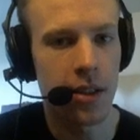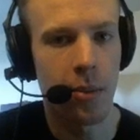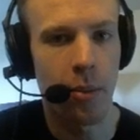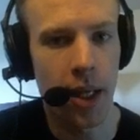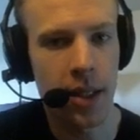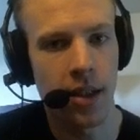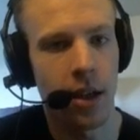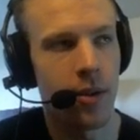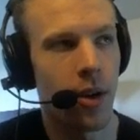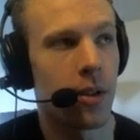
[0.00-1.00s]
the
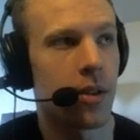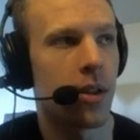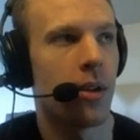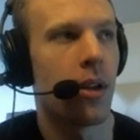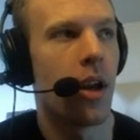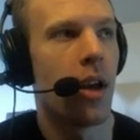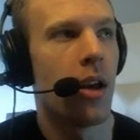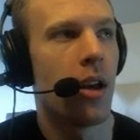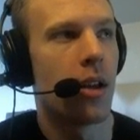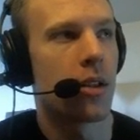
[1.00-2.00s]
baseline for Hearthstone.
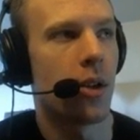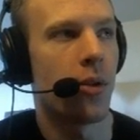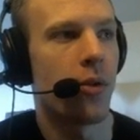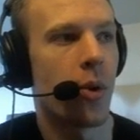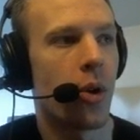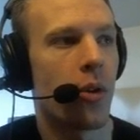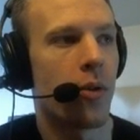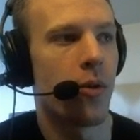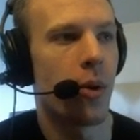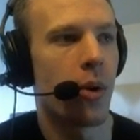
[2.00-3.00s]
So 4,
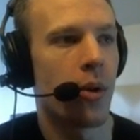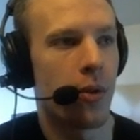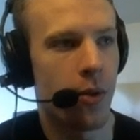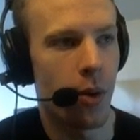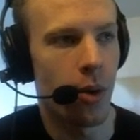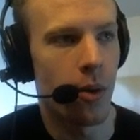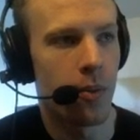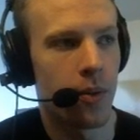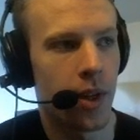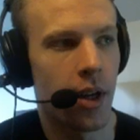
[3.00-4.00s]
4, 4.
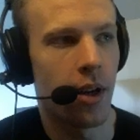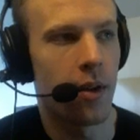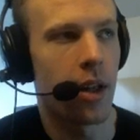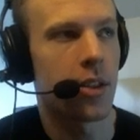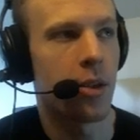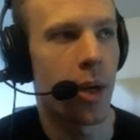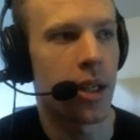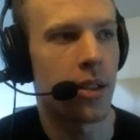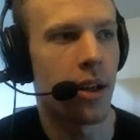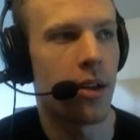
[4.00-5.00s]
That's your
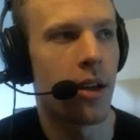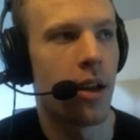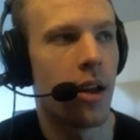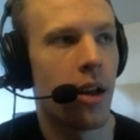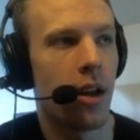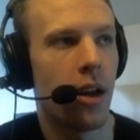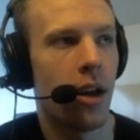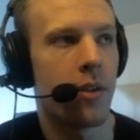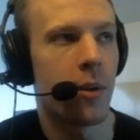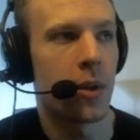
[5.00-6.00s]
baseline.
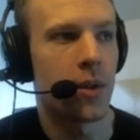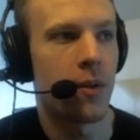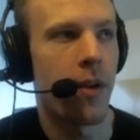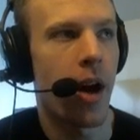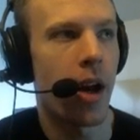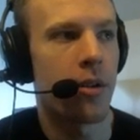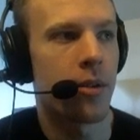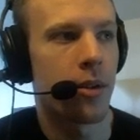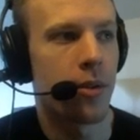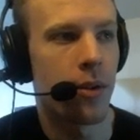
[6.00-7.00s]
If it was
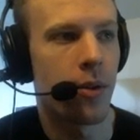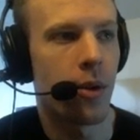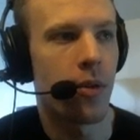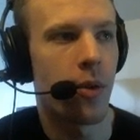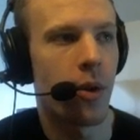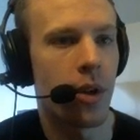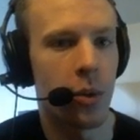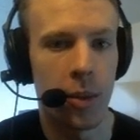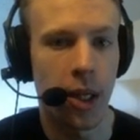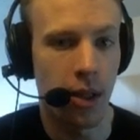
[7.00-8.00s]
5 for 4/4, it
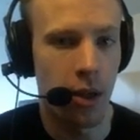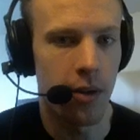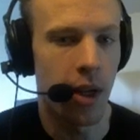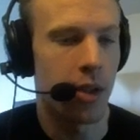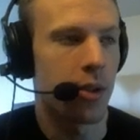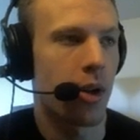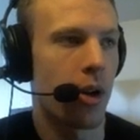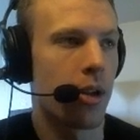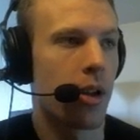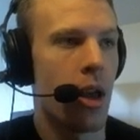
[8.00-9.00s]
would be a low value
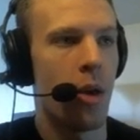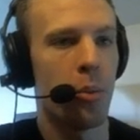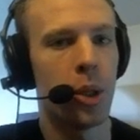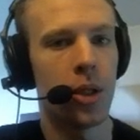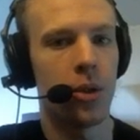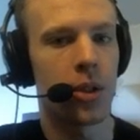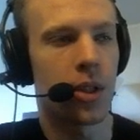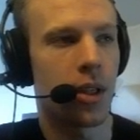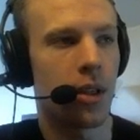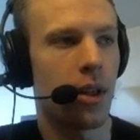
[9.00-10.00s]
card. But
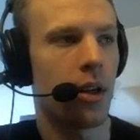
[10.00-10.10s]
usually,